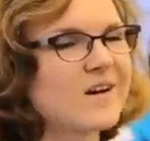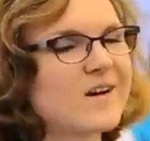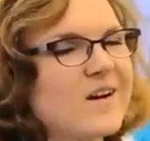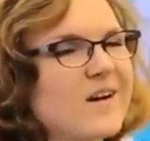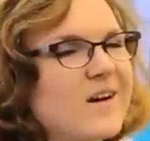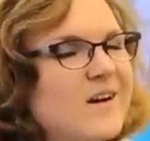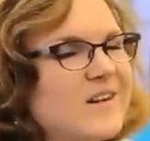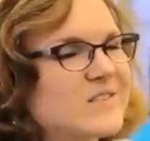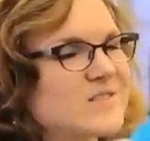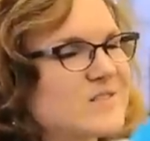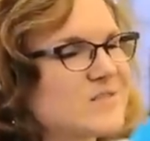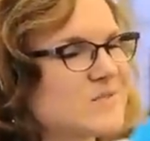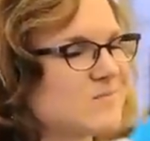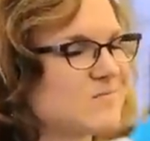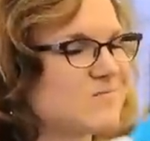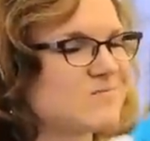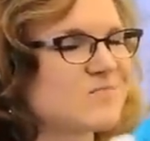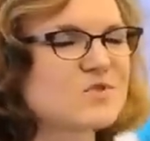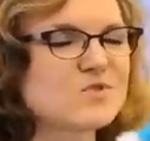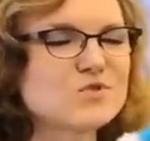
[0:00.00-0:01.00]
Uh, it's
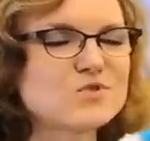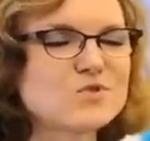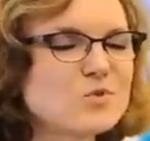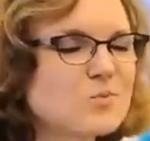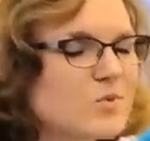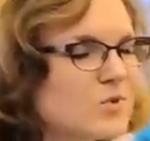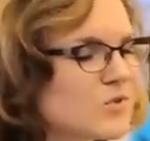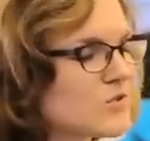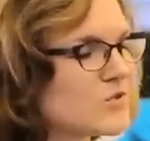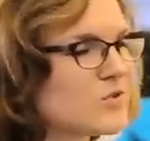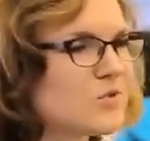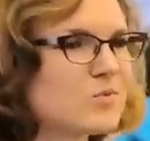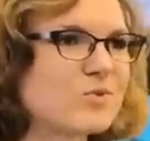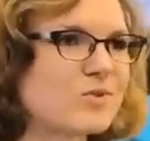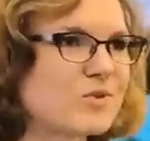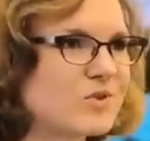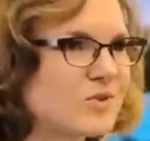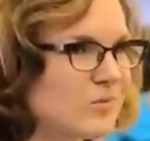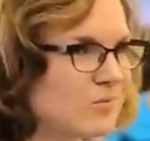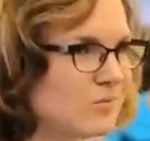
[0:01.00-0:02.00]
super,
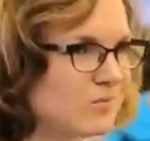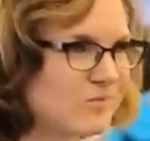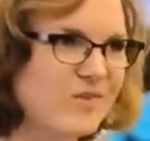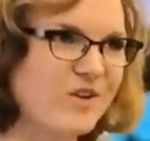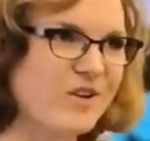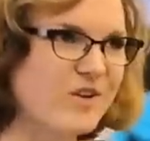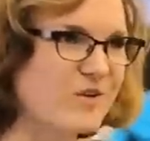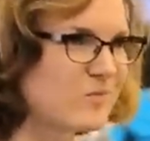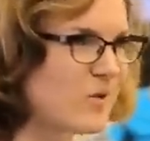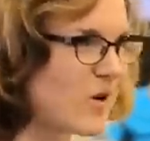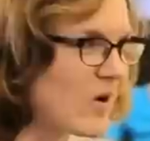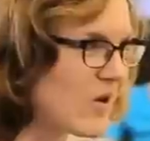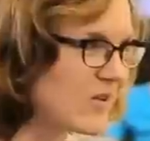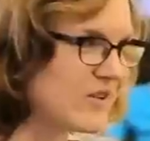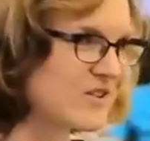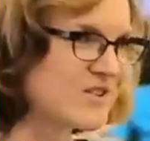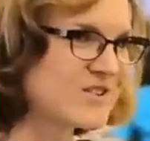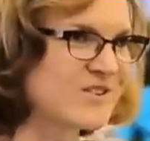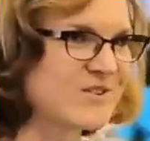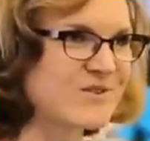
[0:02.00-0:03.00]
super
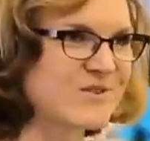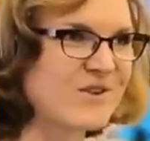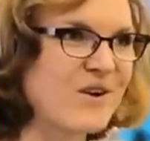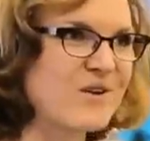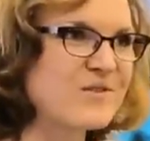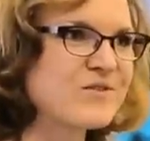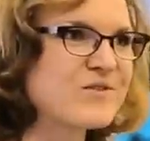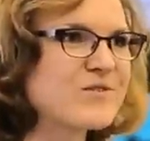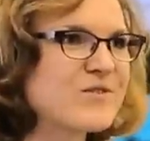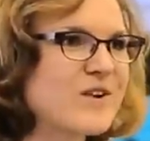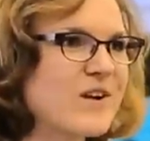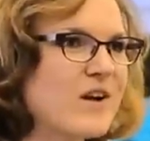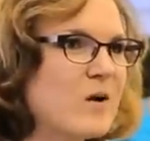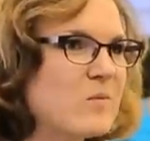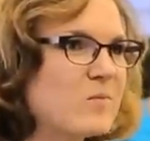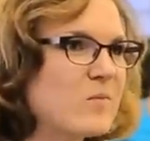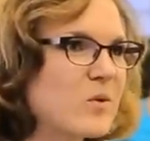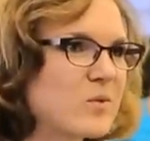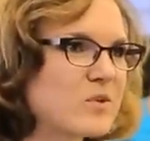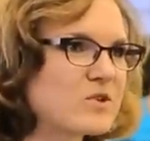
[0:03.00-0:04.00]
unpolished and rough,
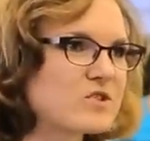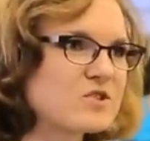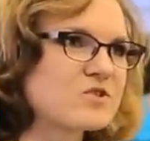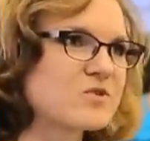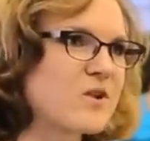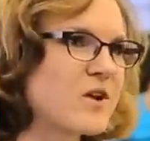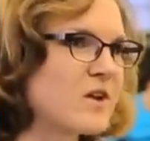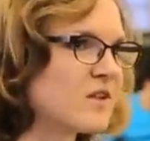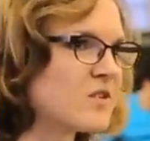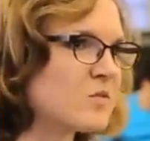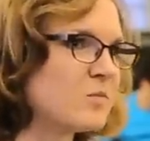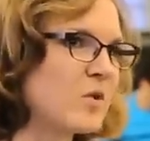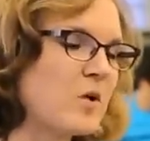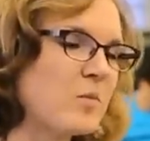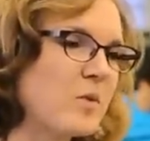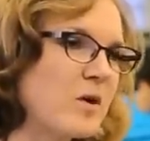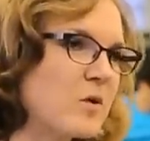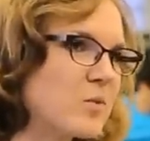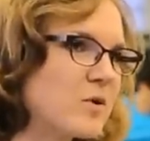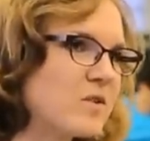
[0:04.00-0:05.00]
um, but we're just trying to
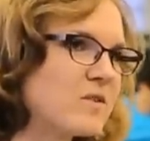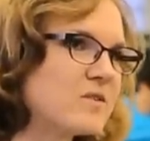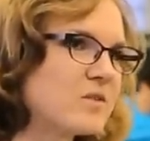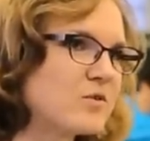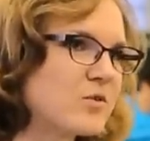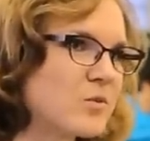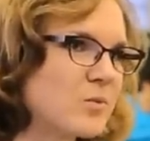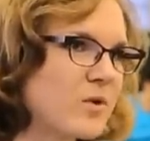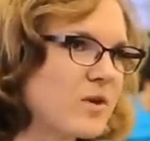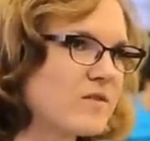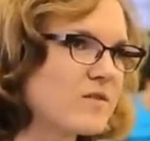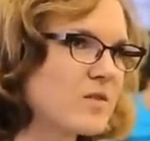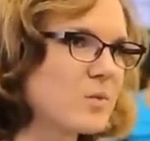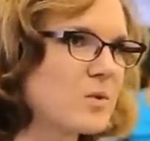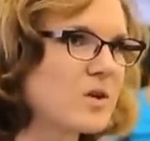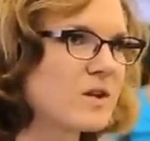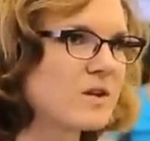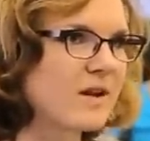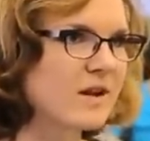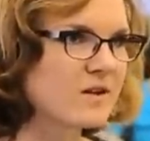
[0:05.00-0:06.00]
experiment with different ways that
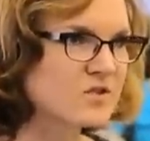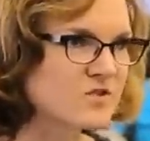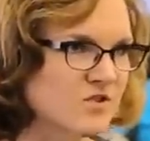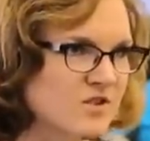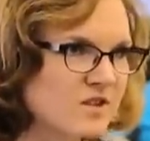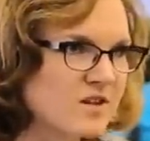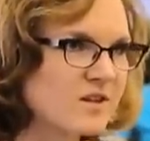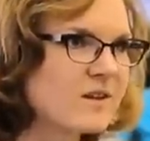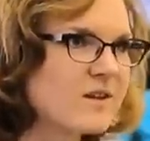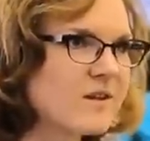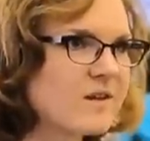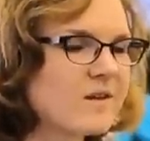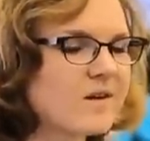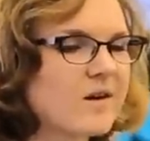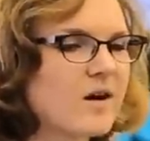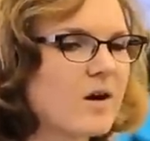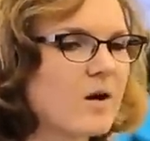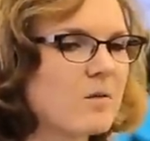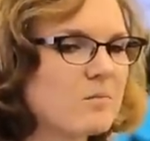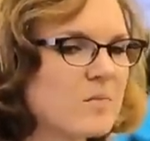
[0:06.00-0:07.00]
we can actually
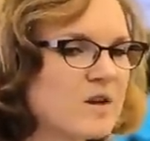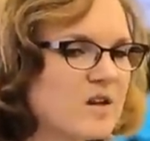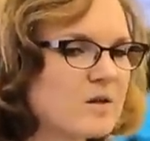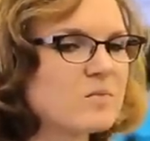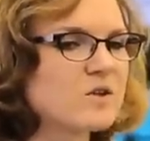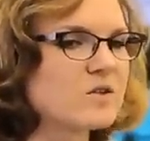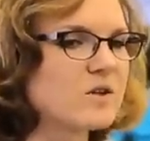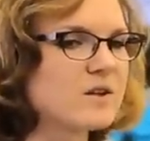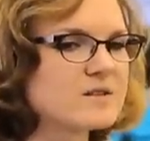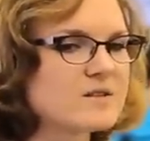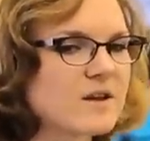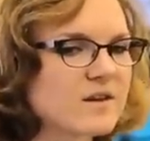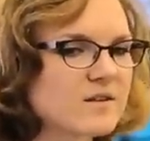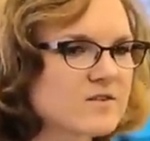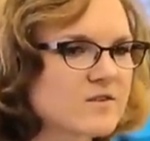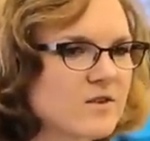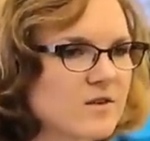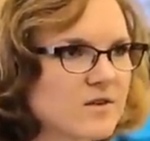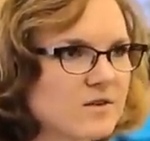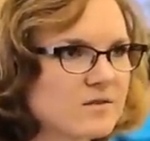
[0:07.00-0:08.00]
um, manipulate
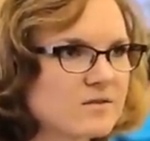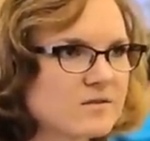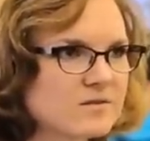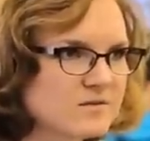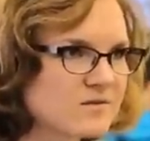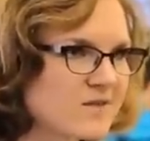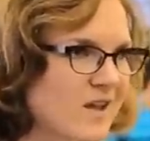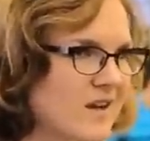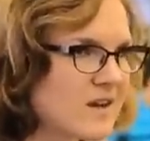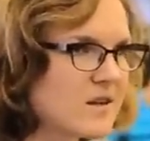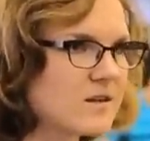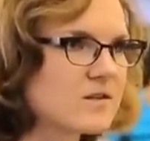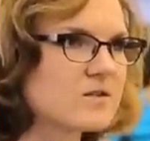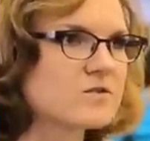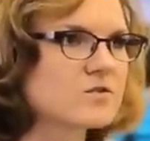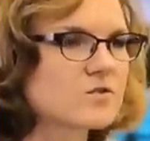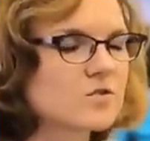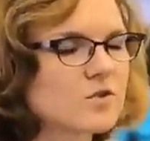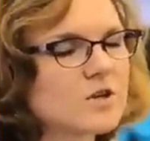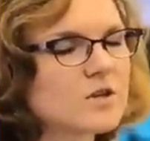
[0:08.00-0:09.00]
text on a tiny little
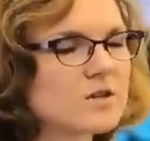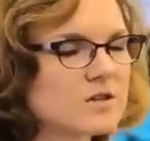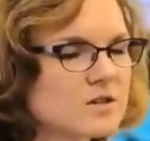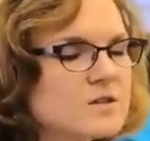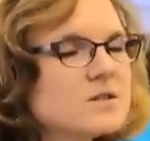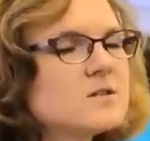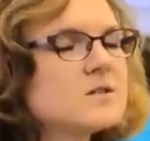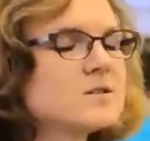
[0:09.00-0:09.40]
screen.